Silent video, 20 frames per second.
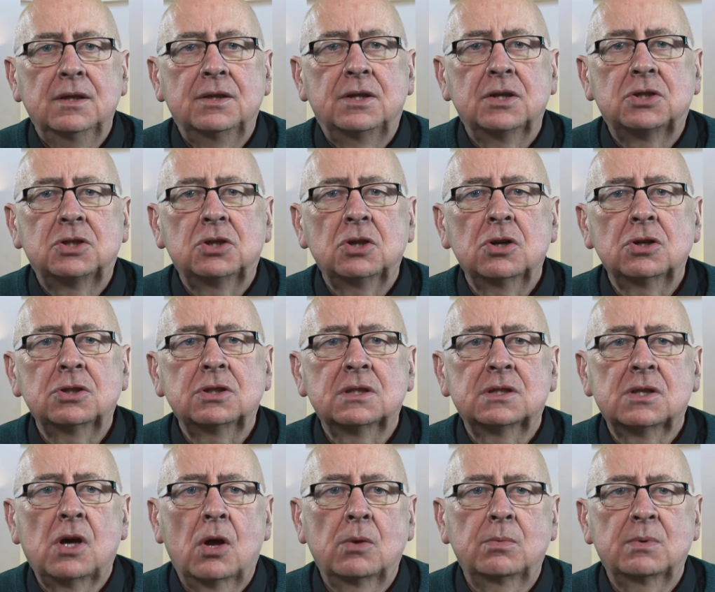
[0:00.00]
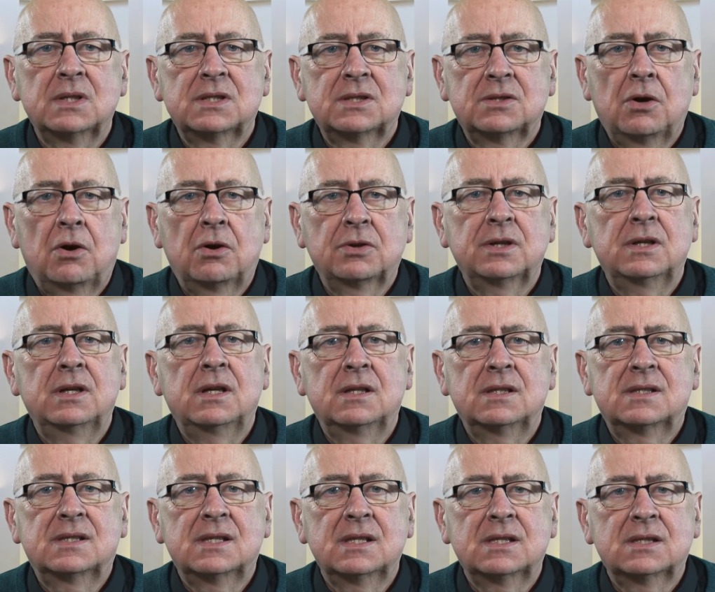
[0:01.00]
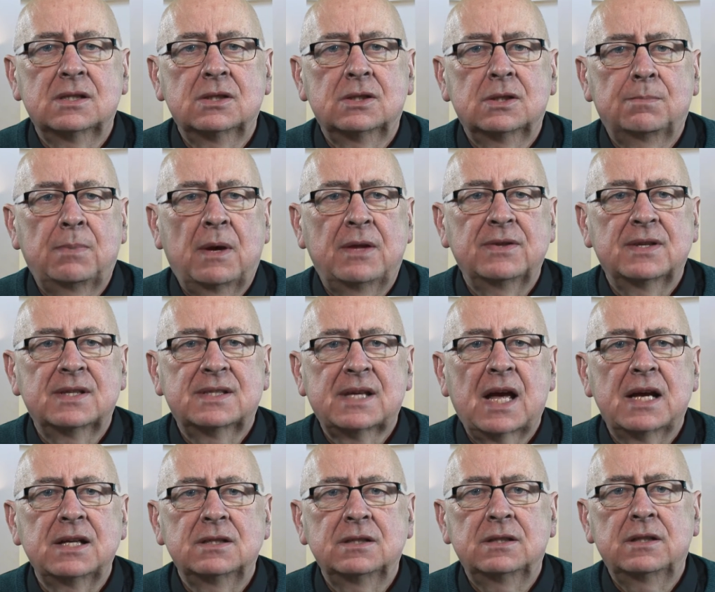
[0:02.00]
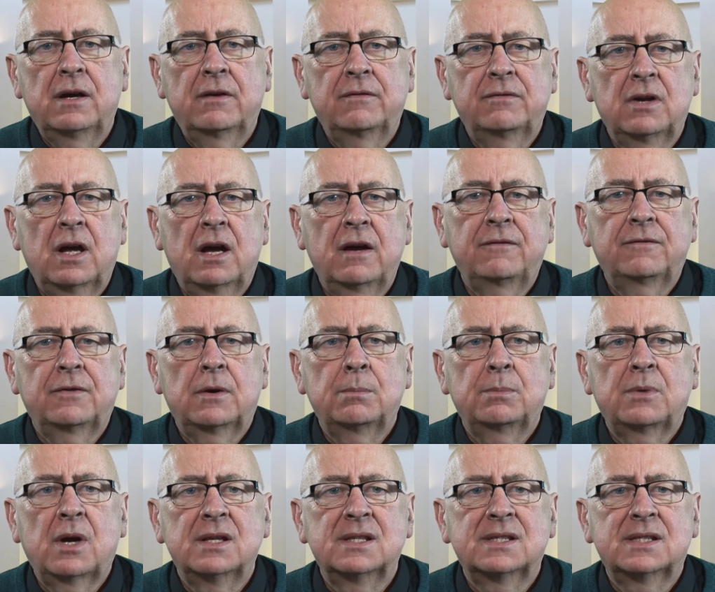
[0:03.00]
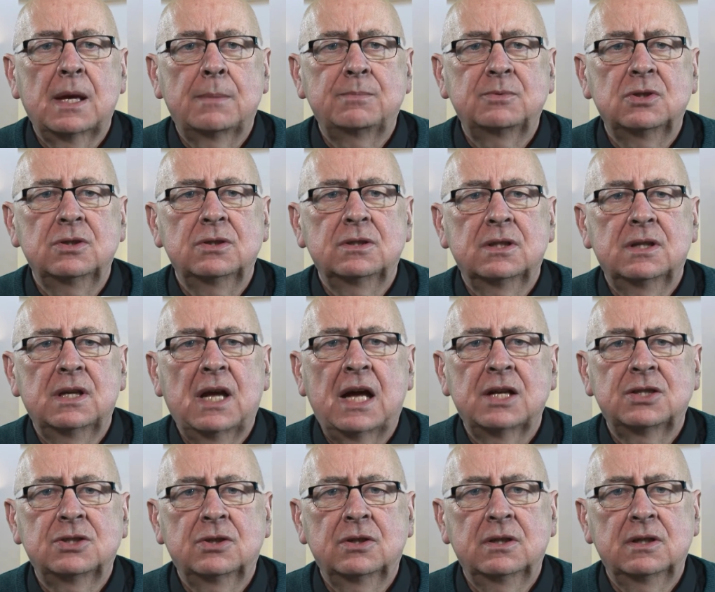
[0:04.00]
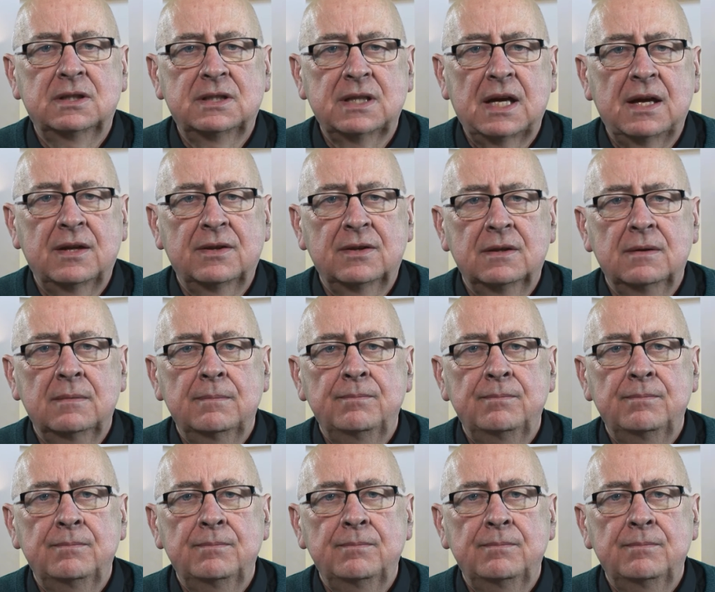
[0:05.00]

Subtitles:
The Church has always taught and insisted upon the sanctity of life from conception to natural death.